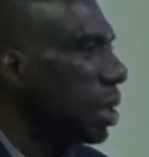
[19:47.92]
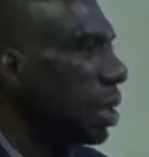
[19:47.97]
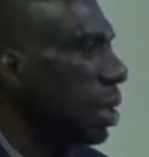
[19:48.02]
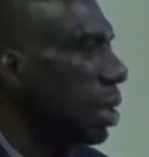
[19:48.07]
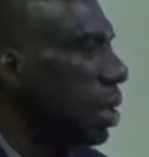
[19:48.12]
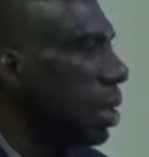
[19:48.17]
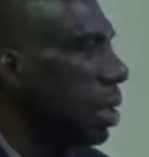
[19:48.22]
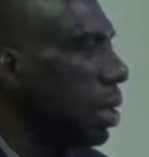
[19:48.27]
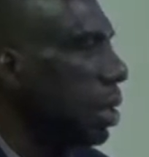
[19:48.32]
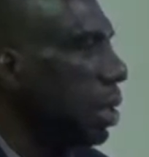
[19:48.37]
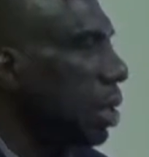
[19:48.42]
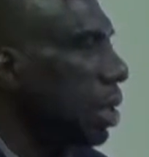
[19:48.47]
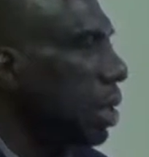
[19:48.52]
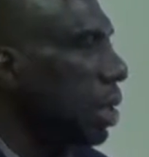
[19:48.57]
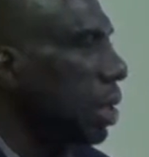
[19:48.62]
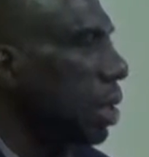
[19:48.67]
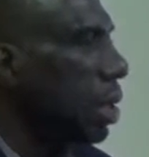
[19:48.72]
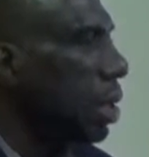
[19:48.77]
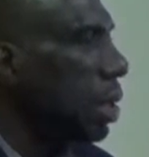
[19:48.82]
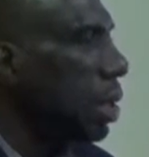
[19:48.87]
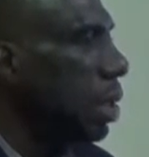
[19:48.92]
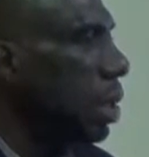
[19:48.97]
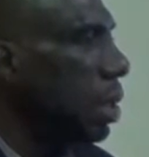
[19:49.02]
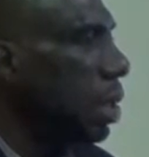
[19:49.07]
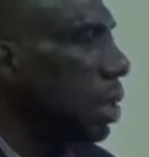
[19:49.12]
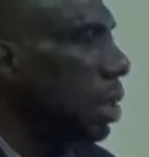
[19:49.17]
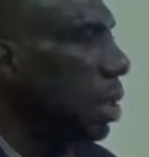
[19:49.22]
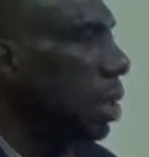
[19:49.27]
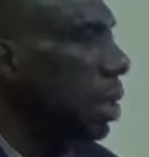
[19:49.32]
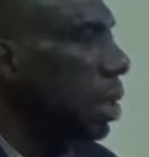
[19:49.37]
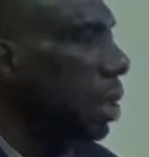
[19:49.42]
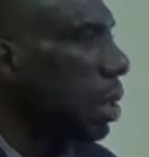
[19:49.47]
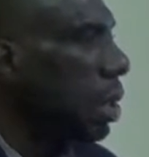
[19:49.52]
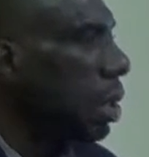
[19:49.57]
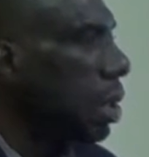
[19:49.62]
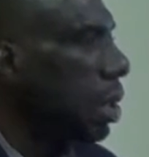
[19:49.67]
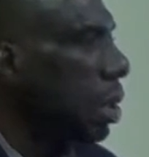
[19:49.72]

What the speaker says: Nothing is said.